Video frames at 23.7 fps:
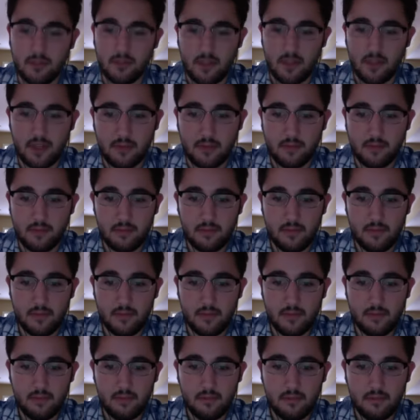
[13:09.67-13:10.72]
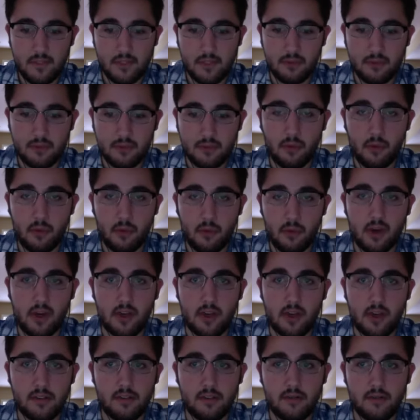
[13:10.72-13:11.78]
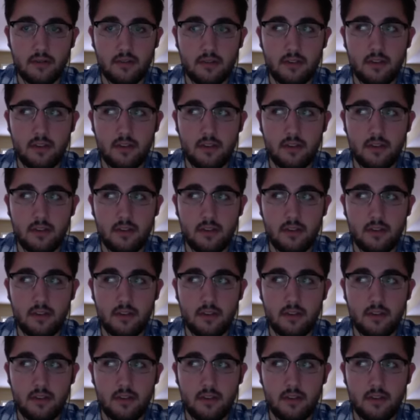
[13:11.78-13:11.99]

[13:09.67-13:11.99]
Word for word: time to really work on.